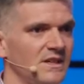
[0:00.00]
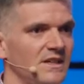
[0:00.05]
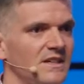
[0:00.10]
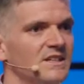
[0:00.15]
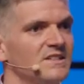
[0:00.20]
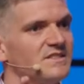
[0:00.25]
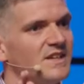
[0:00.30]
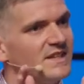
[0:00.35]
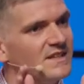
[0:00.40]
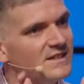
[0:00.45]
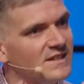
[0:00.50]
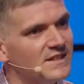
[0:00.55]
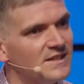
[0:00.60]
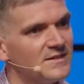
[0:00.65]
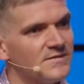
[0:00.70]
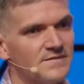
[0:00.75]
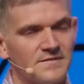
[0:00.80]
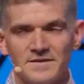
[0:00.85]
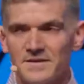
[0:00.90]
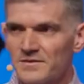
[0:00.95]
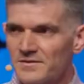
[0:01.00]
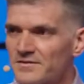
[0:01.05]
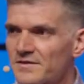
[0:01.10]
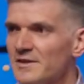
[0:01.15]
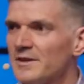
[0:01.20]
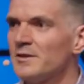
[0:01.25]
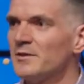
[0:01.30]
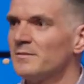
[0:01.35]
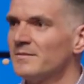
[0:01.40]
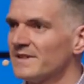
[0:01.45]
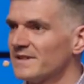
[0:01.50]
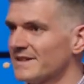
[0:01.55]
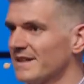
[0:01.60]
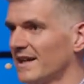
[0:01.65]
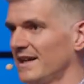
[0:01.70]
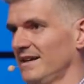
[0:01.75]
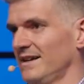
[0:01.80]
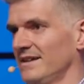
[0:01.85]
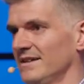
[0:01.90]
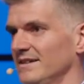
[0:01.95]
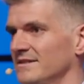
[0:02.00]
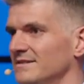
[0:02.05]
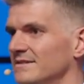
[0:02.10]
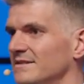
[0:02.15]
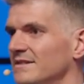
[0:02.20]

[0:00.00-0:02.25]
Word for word: It is a gift from God.